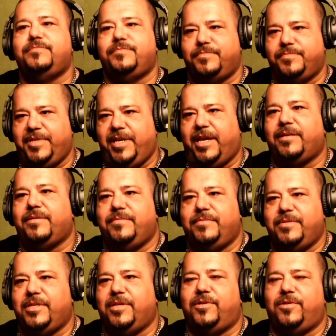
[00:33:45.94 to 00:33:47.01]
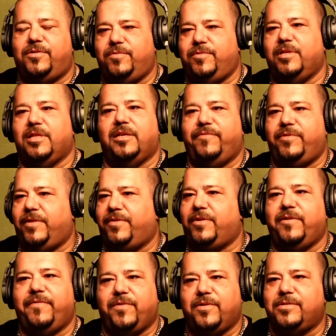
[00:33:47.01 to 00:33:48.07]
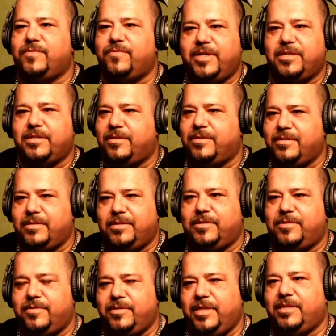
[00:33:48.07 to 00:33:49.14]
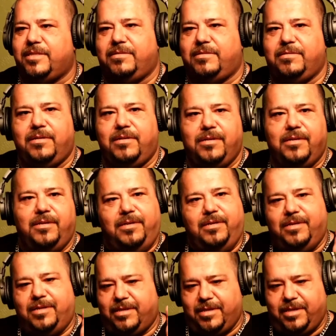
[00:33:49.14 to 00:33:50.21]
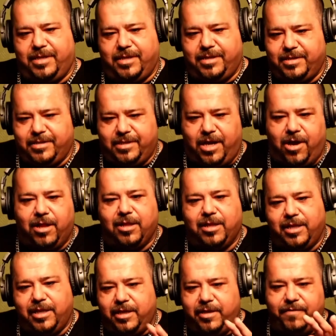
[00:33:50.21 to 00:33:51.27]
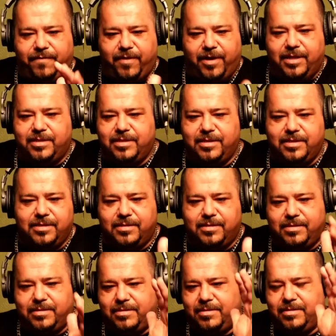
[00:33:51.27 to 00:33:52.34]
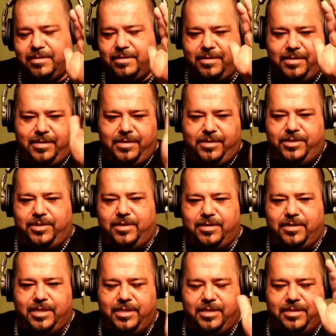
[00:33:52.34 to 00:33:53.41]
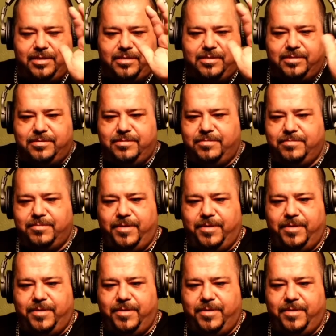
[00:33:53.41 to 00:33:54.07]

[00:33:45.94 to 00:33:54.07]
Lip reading: Yeah, so we living at 31st and Western. So, and it's, I think, Ollie, Francis, Chartel, maybe